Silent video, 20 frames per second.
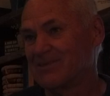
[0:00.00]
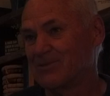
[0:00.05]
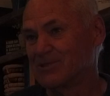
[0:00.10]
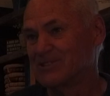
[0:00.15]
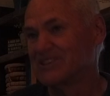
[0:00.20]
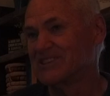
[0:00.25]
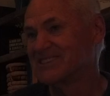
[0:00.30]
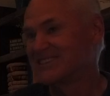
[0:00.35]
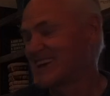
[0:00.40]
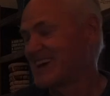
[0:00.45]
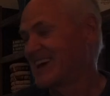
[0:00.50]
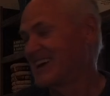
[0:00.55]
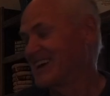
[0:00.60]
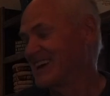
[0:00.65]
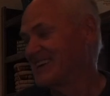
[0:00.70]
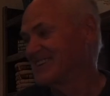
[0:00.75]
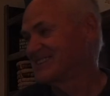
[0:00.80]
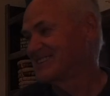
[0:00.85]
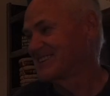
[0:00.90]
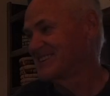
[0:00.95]
was a
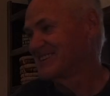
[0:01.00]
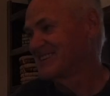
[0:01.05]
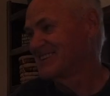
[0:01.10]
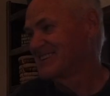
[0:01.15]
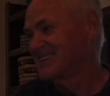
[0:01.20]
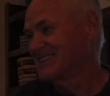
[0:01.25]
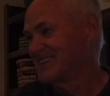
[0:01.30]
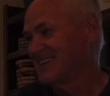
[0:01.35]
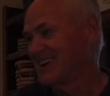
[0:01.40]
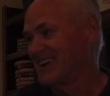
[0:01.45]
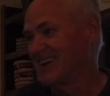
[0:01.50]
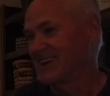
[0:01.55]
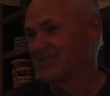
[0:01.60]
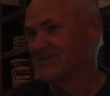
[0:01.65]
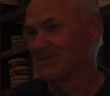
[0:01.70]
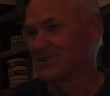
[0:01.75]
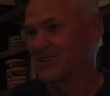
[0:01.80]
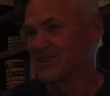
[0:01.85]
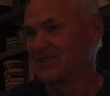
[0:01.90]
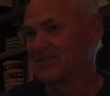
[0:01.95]
tenant,
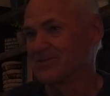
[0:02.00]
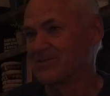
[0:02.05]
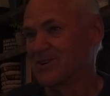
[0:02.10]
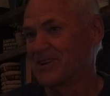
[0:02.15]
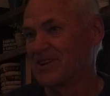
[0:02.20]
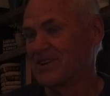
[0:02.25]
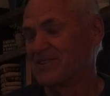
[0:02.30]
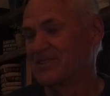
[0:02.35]
and when